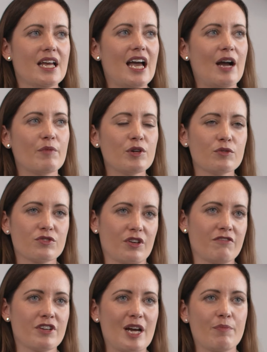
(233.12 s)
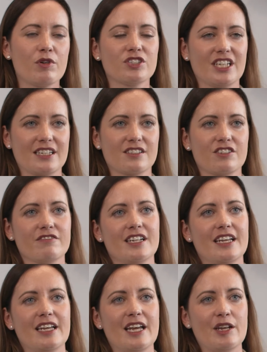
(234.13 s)
And we also run our projects
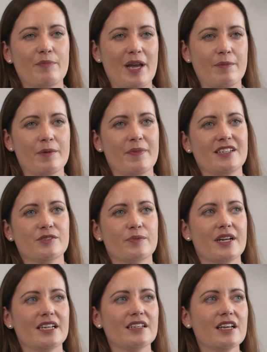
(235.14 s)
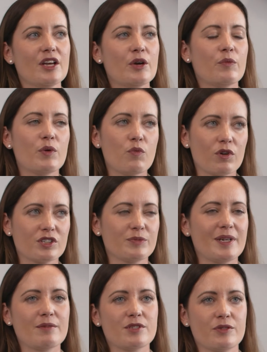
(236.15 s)
currently in a paper-based way. We want to
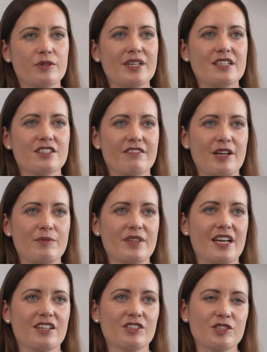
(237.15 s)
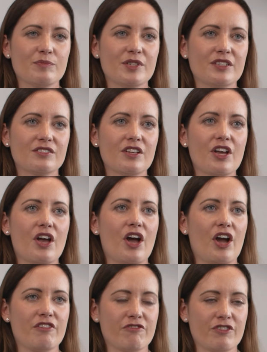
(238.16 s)
be able to integrate with our customers
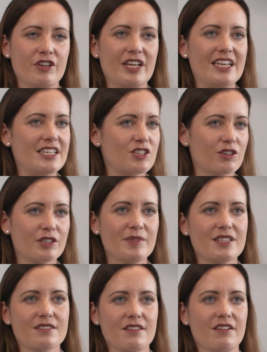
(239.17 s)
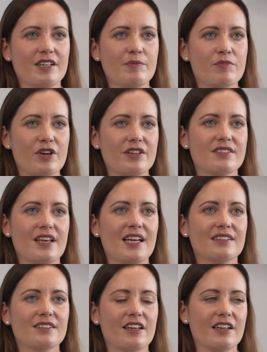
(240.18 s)
over an e-document signing
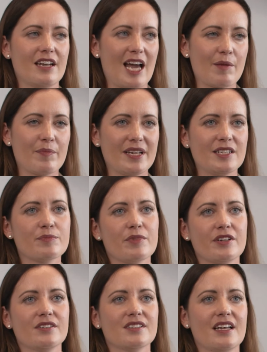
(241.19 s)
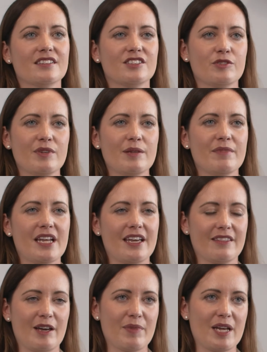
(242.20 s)
process and an app-based process to
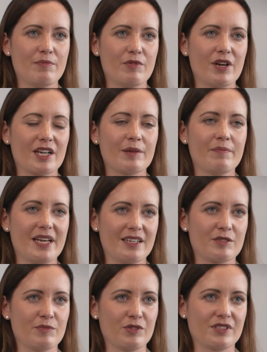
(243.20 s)
eliminate that paperwork and make us more